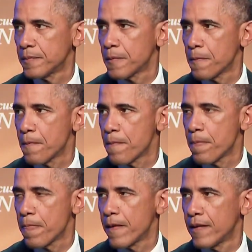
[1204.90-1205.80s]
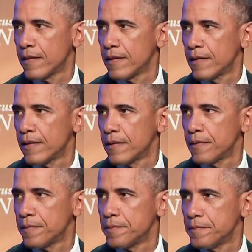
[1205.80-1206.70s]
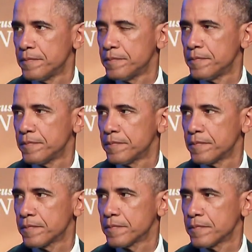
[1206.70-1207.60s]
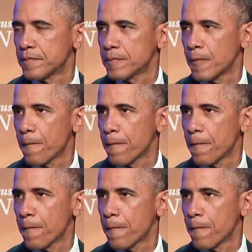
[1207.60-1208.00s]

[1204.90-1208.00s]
Nothing is said.